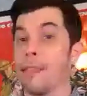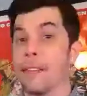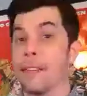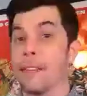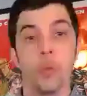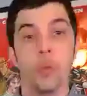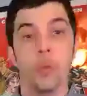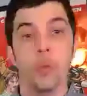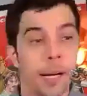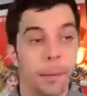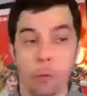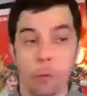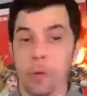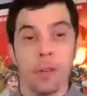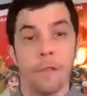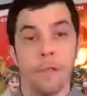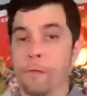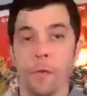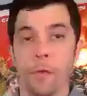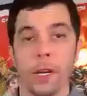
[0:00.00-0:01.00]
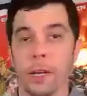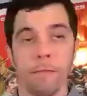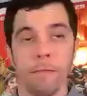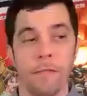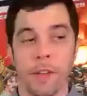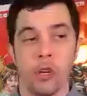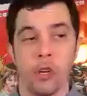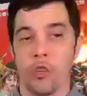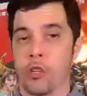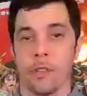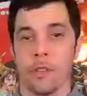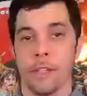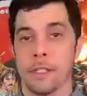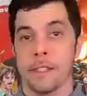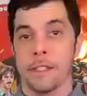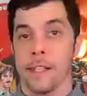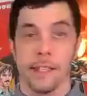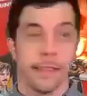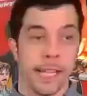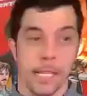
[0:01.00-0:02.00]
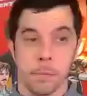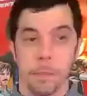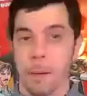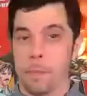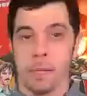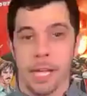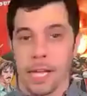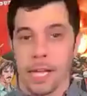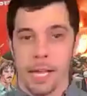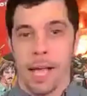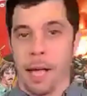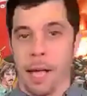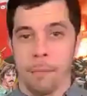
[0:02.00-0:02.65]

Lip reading: this week I'm going to freaking finish this thing. That's my plan.